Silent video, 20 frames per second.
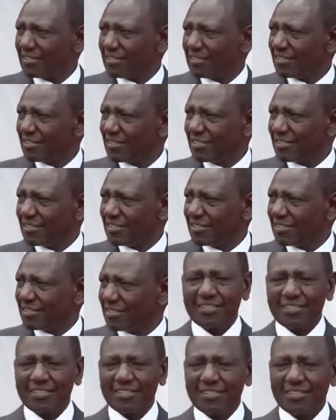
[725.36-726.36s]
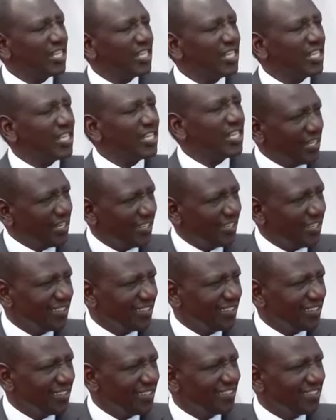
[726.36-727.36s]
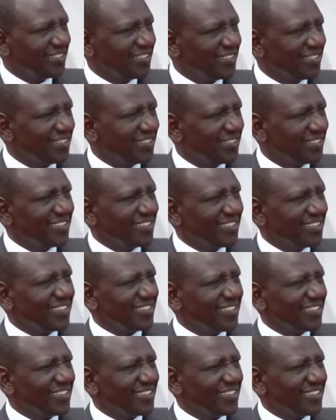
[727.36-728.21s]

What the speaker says: working online here